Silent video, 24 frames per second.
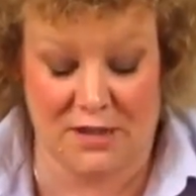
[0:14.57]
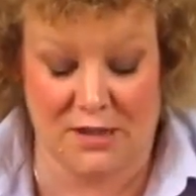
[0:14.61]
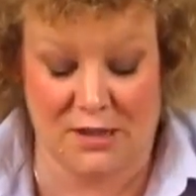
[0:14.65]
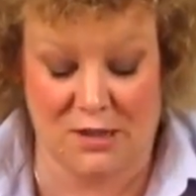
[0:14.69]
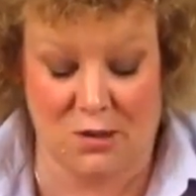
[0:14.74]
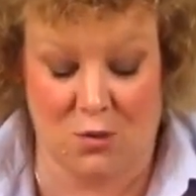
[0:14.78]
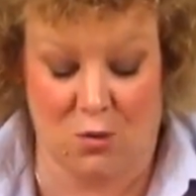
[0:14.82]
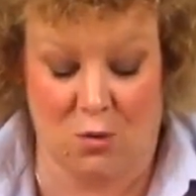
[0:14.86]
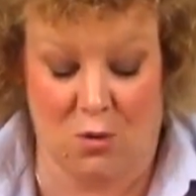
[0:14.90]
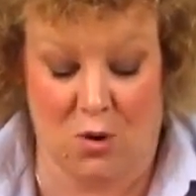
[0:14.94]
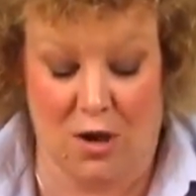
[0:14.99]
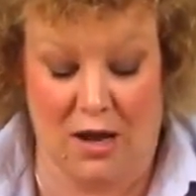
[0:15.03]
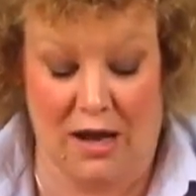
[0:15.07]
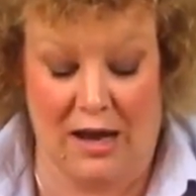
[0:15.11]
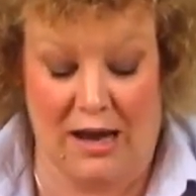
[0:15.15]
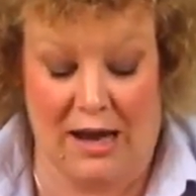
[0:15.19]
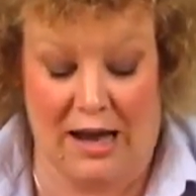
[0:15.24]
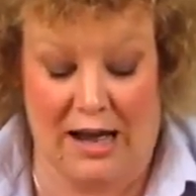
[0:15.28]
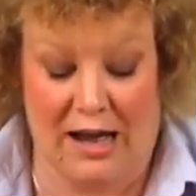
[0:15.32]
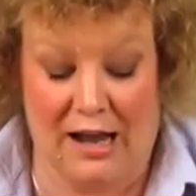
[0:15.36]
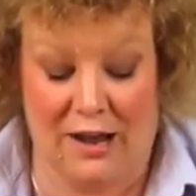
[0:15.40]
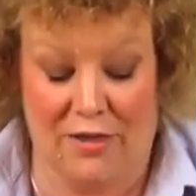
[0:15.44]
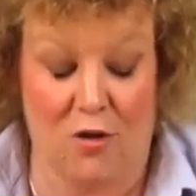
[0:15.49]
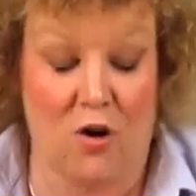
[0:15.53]
So
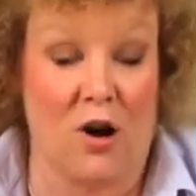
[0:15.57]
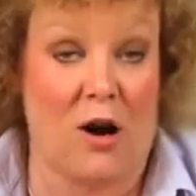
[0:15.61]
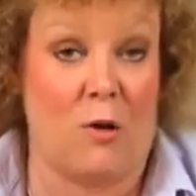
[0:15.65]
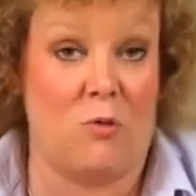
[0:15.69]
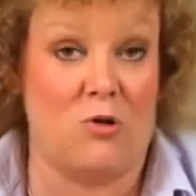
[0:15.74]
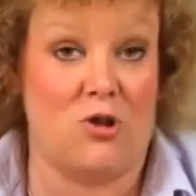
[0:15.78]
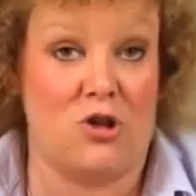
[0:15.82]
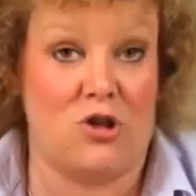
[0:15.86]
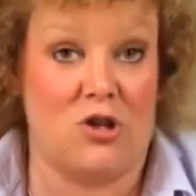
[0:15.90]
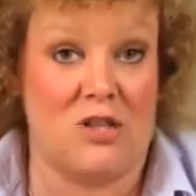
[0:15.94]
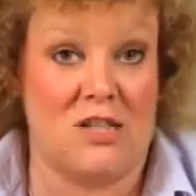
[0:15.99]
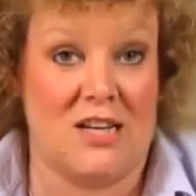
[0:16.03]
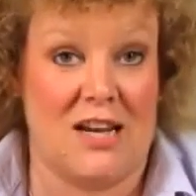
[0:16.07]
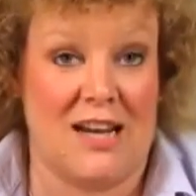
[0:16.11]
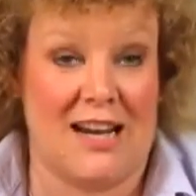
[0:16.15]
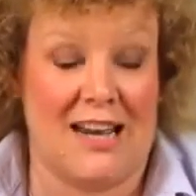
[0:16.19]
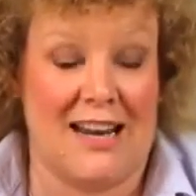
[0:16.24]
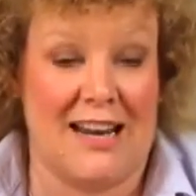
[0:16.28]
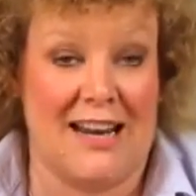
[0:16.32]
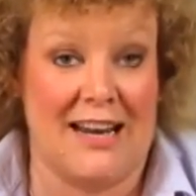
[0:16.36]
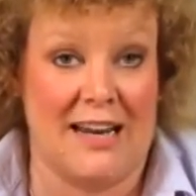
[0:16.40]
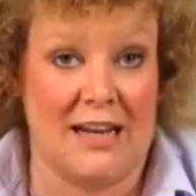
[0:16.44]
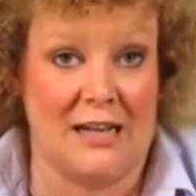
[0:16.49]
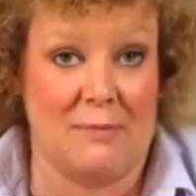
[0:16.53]
I thought I would just take a
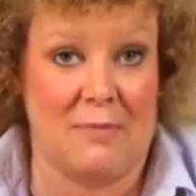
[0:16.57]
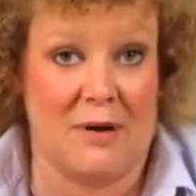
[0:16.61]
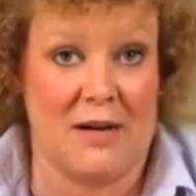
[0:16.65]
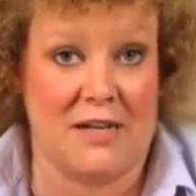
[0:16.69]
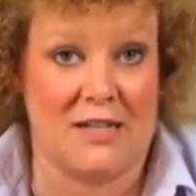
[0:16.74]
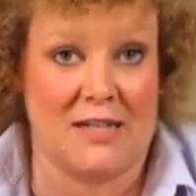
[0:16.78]
little bit of